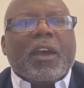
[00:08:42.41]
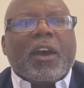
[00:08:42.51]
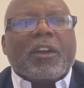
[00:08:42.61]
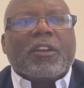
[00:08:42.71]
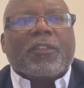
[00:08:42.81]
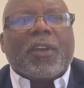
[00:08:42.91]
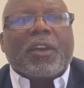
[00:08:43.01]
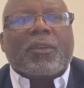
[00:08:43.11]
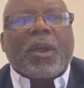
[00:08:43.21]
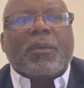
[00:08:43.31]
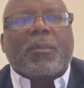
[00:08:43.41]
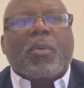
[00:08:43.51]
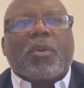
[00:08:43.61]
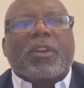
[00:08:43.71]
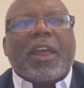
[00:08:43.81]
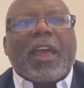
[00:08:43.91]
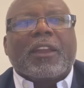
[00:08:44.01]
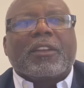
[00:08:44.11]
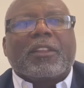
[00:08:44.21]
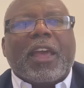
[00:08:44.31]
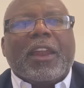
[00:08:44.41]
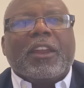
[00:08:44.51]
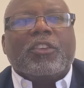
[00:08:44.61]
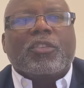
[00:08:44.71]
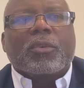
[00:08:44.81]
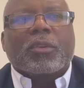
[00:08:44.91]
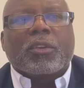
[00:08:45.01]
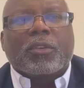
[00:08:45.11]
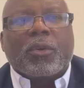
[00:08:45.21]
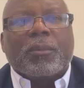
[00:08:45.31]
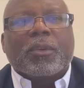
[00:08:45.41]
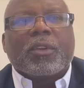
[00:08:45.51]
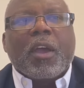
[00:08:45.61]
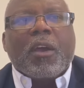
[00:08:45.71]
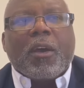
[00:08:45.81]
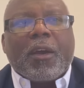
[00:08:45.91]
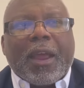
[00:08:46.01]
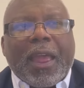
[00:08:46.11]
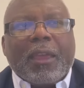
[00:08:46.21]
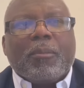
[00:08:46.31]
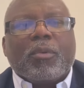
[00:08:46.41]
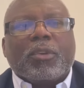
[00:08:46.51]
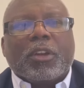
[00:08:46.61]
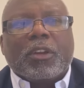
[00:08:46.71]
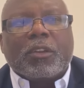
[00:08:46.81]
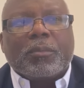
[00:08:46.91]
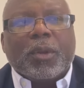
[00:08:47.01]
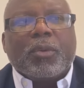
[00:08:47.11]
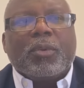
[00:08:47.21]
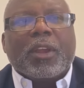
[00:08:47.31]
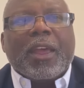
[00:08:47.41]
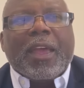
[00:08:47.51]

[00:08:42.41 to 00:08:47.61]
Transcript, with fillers: under the Fair Credit Reporting Act that ensures consumers are able to dispute